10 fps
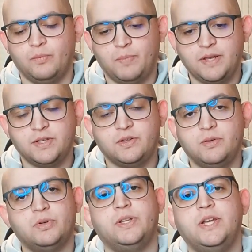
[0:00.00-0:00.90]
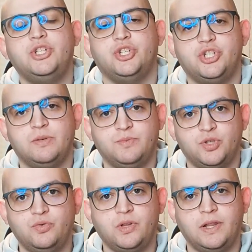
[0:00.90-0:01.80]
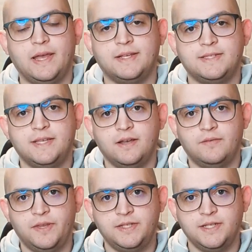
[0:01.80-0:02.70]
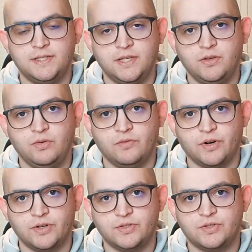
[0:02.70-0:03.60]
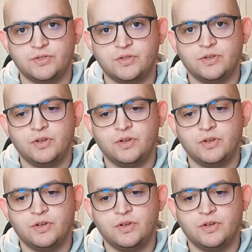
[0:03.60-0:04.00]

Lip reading: basically relationship to the legacy of the DC Universe.